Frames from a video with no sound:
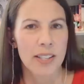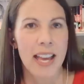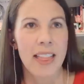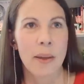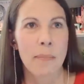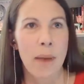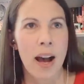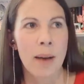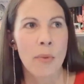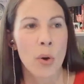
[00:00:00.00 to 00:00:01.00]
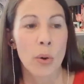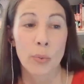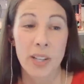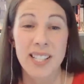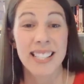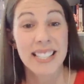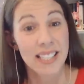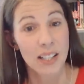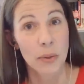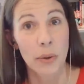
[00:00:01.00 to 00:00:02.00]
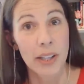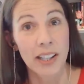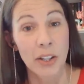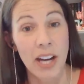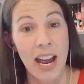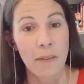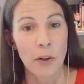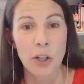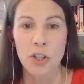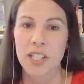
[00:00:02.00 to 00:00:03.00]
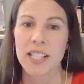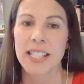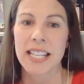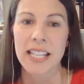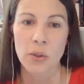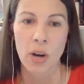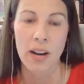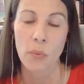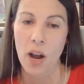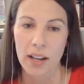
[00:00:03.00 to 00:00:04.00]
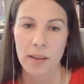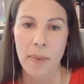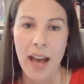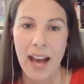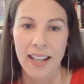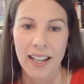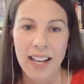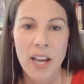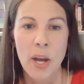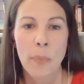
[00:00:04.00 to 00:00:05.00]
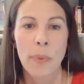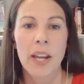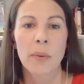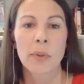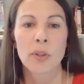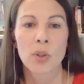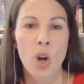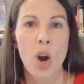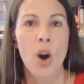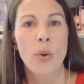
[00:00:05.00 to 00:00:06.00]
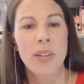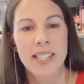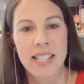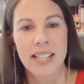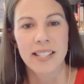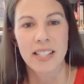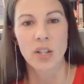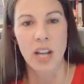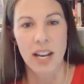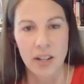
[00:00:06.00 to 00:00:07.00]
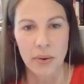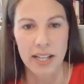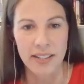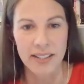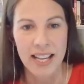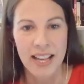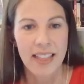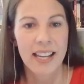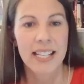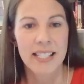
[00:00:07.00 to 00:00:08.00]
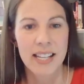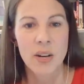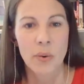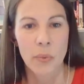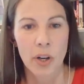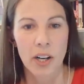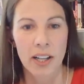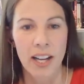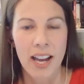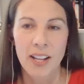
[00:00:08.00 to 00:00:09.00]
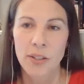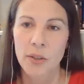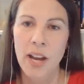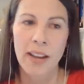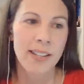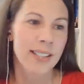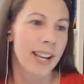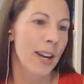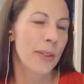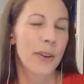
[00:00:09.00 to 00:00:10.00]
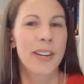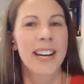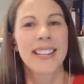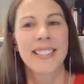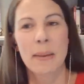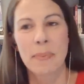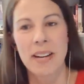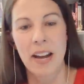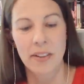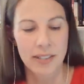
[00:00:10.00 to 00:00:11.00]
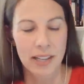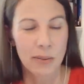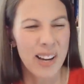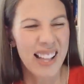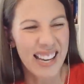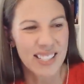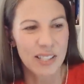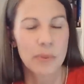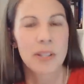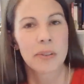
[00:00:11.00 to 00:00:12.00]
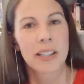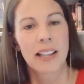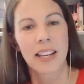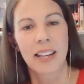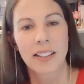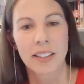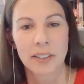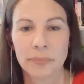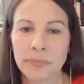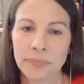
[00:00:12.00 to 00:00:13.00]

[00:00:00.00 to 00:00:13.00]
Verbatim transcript: because the mom who originally did quote Hitler, at first she did try and walk it back, but it was so disingenuous that it didn't work. So now they just kind of throw their hands up and now they're saying, well, actually, we do really like Hitler.